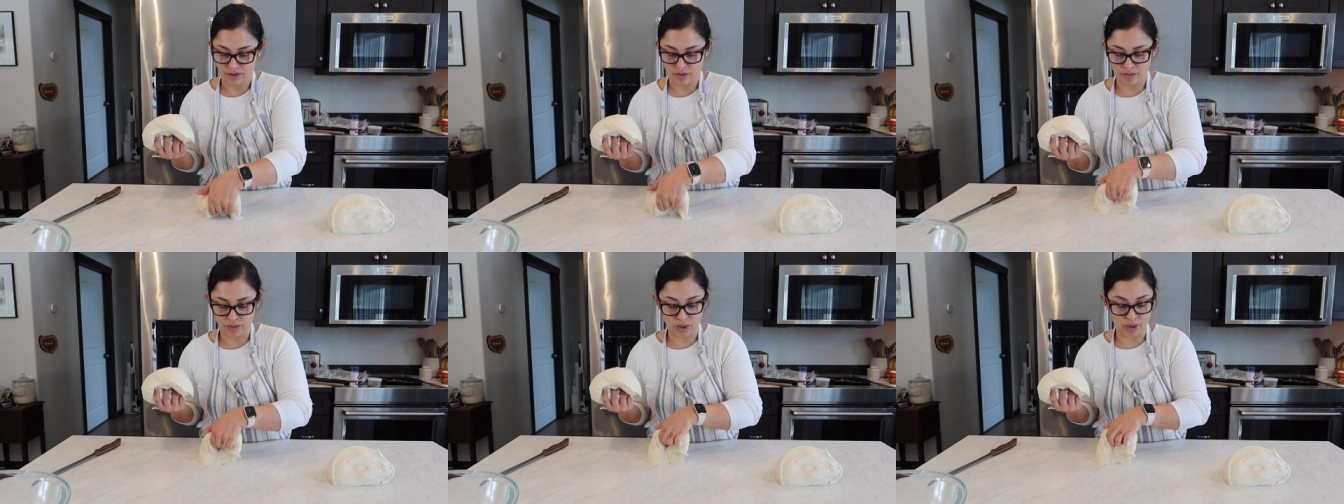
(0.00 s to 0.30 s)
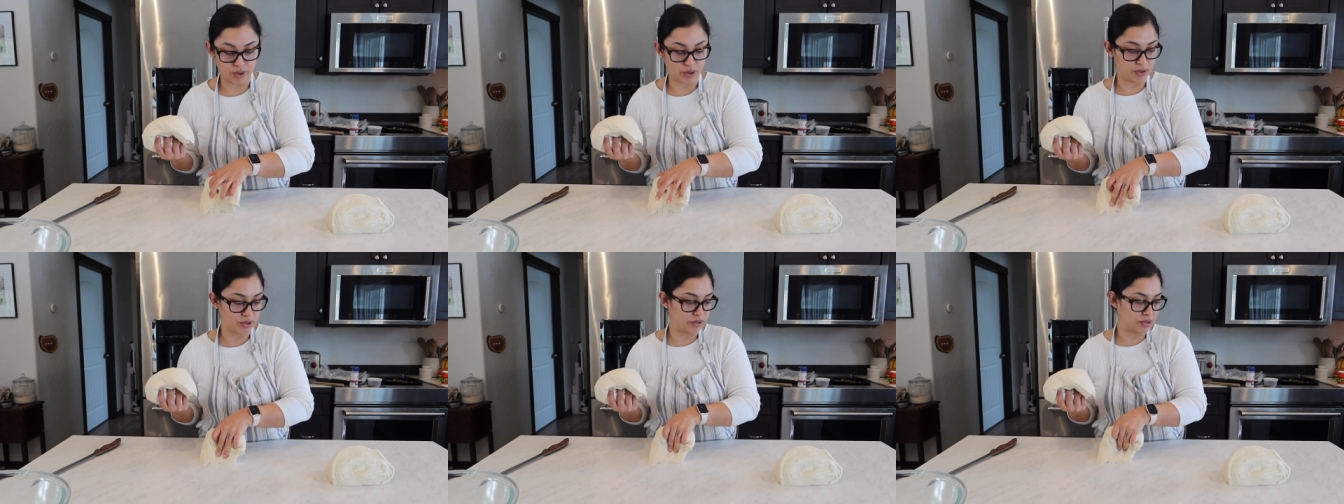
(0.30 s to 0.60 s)

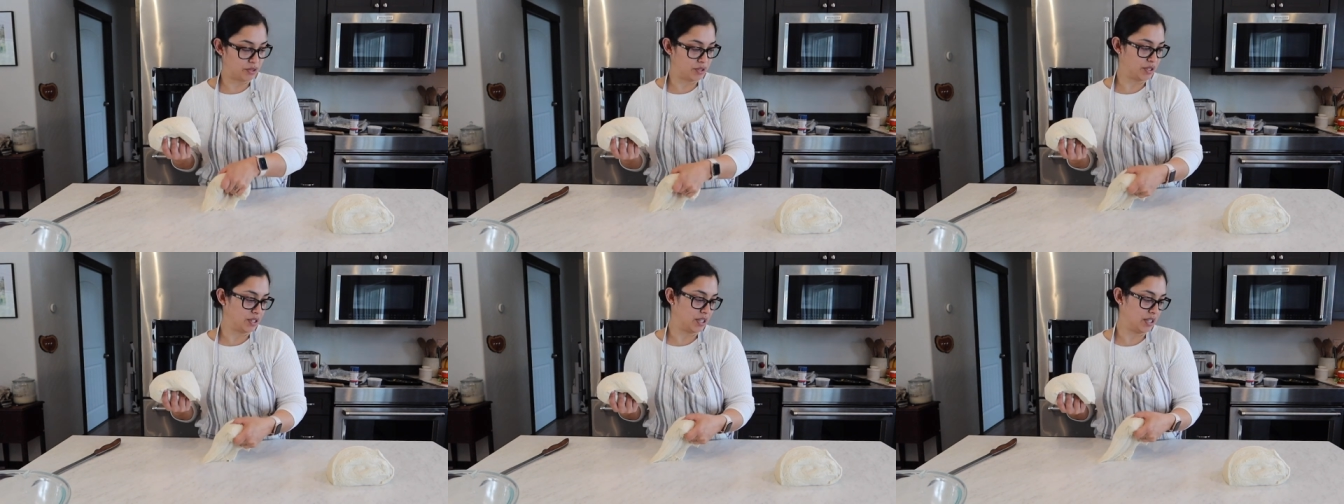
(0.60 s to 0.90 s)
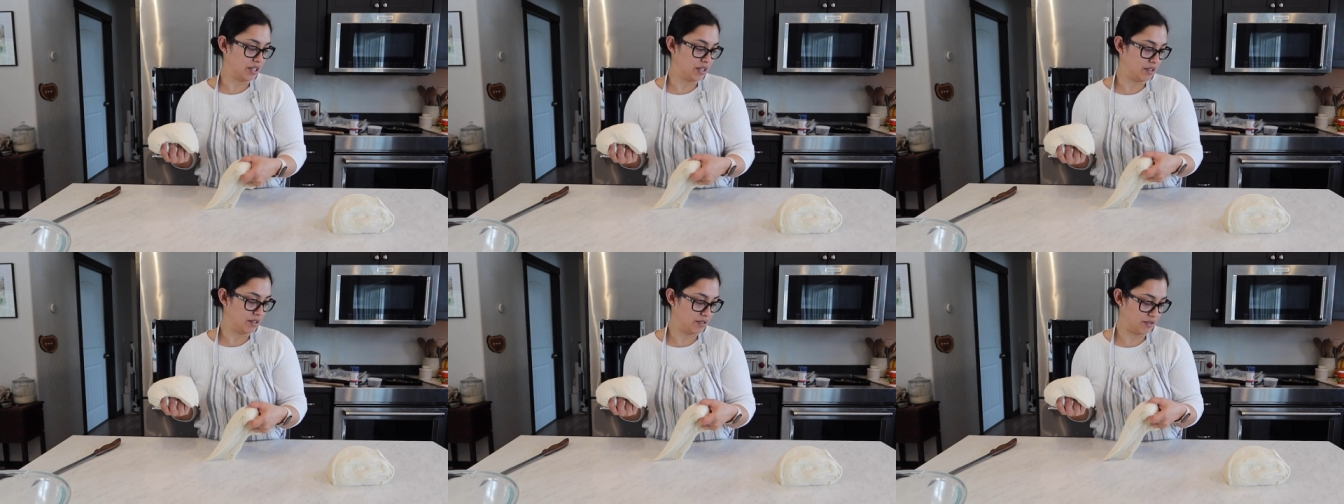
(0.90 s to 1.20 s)
rolls,
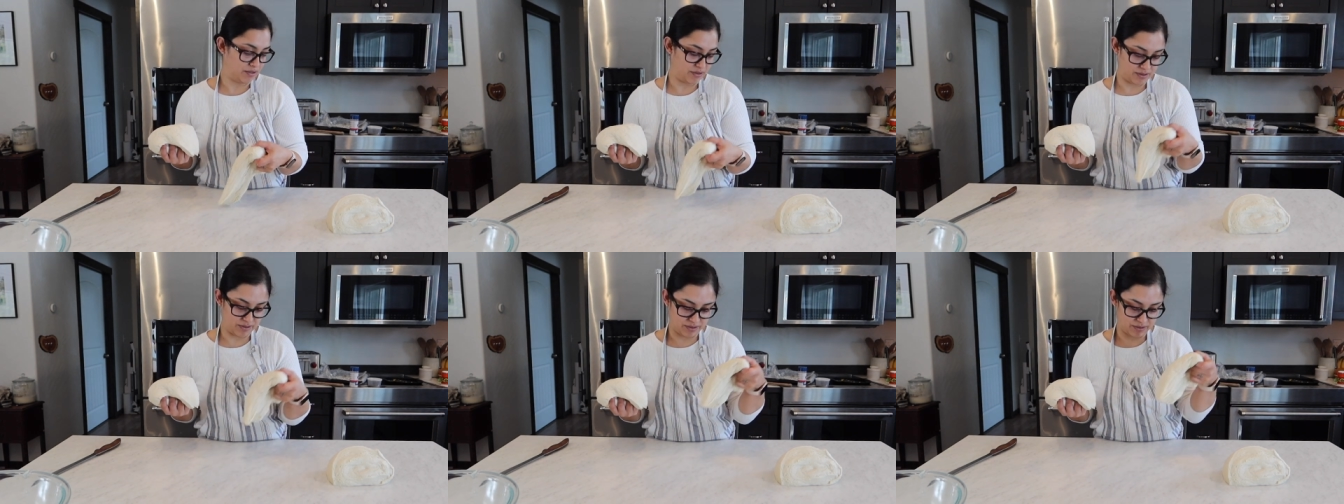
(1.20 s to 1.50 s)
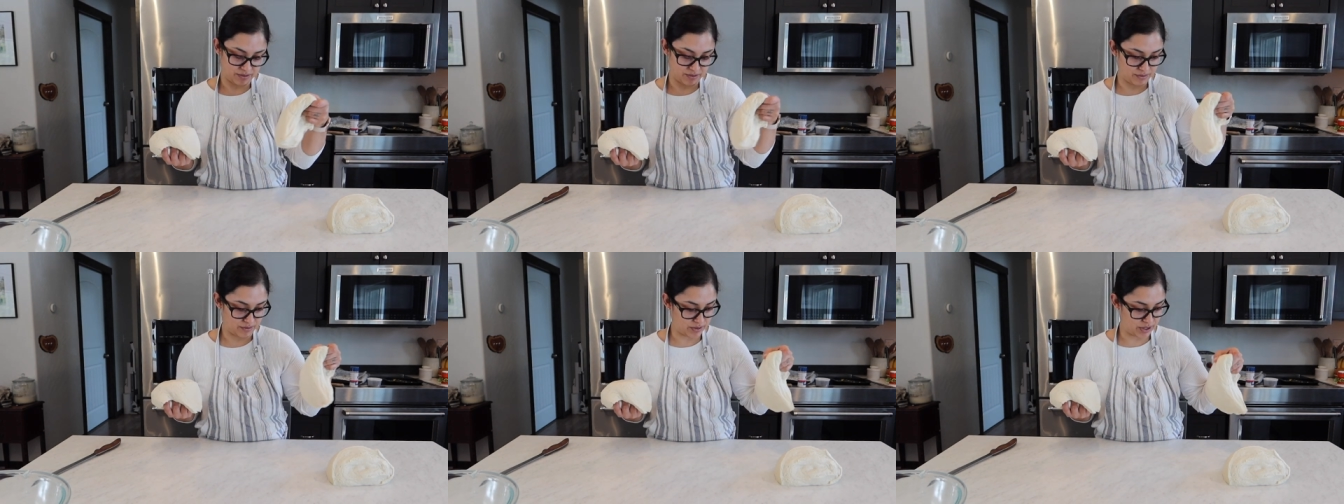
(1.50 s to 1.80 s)

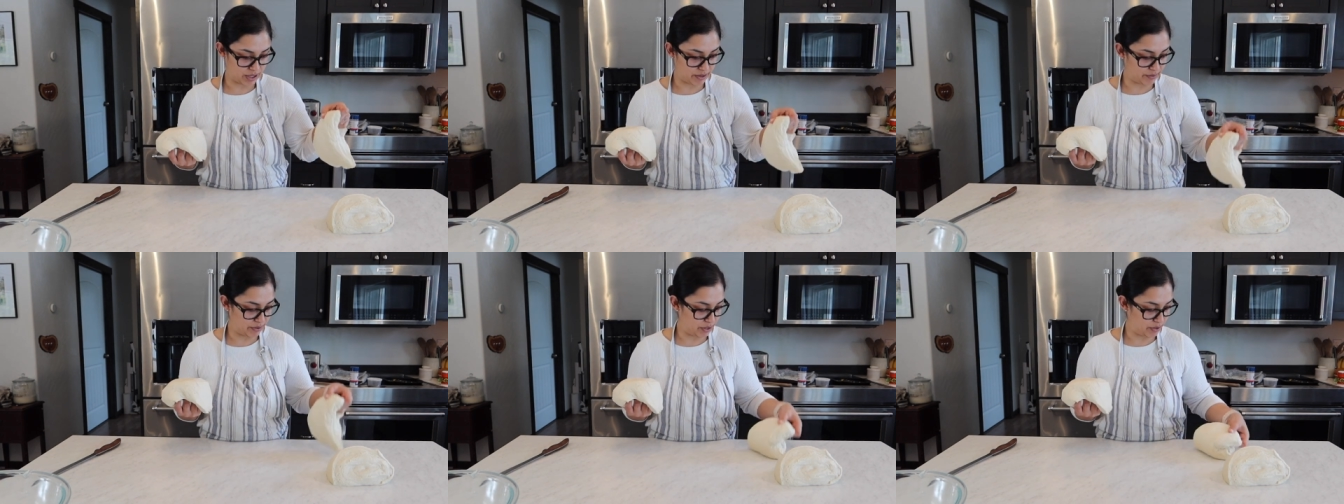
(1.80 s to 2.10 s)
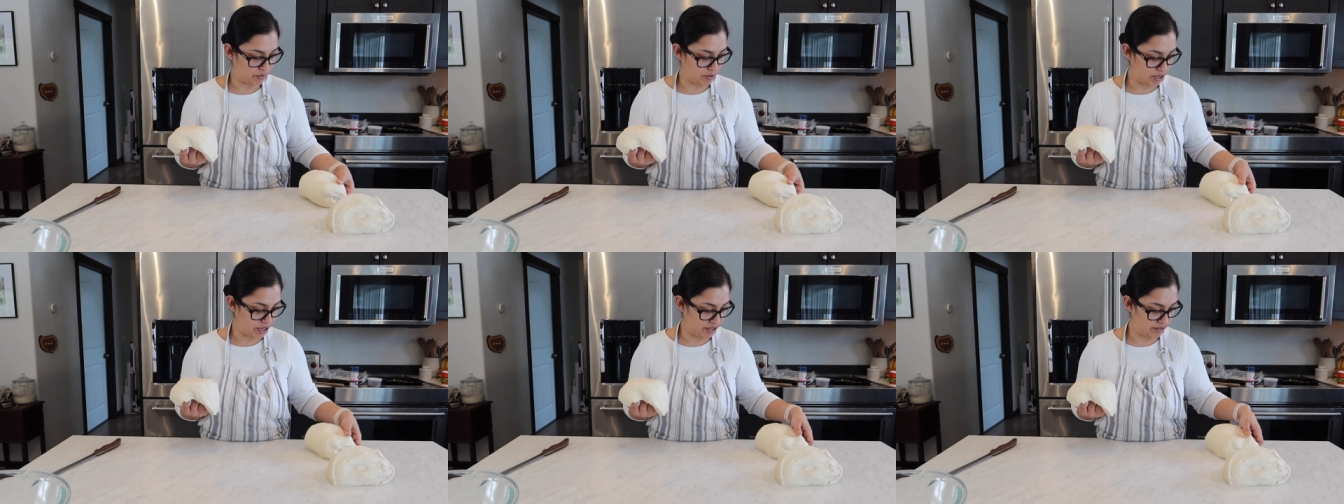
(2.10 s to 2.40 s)
whatever
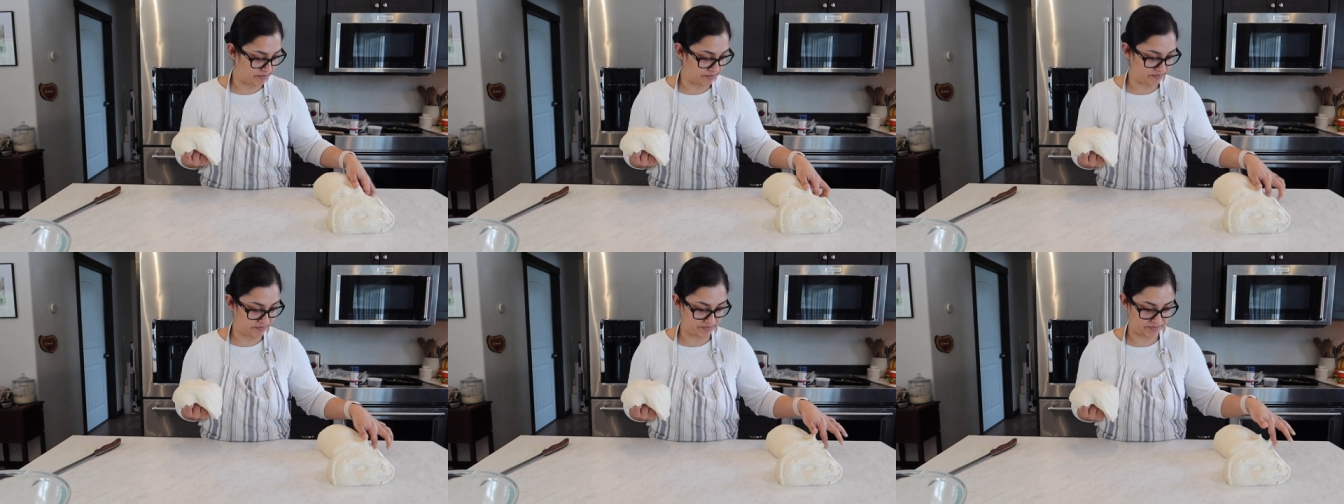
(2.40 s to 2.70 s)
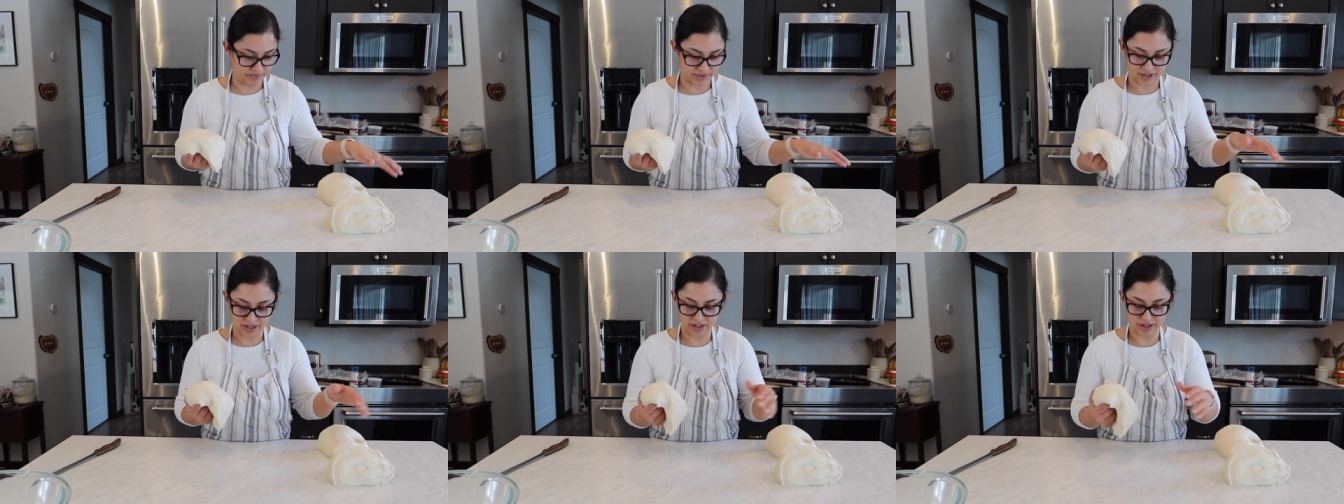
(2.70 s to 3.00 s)
you want.
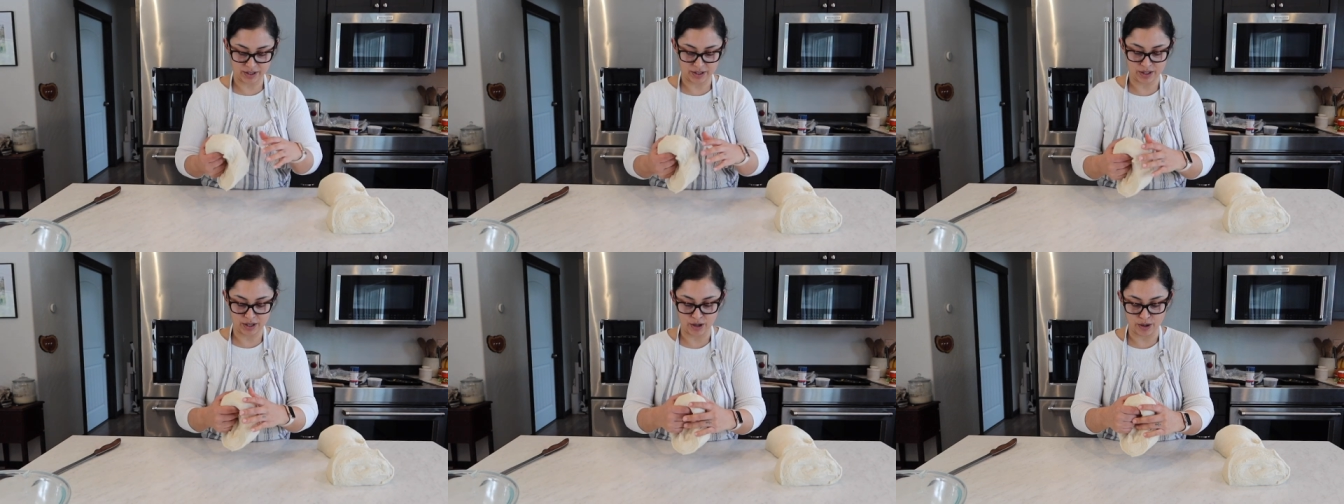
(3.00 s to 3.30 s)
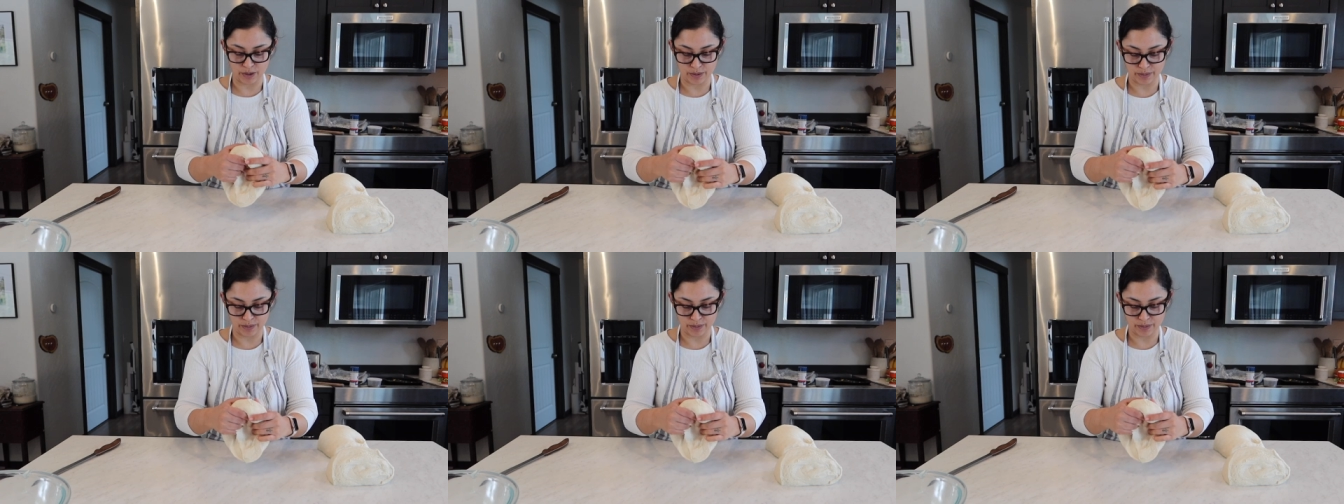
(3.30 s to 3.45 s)
So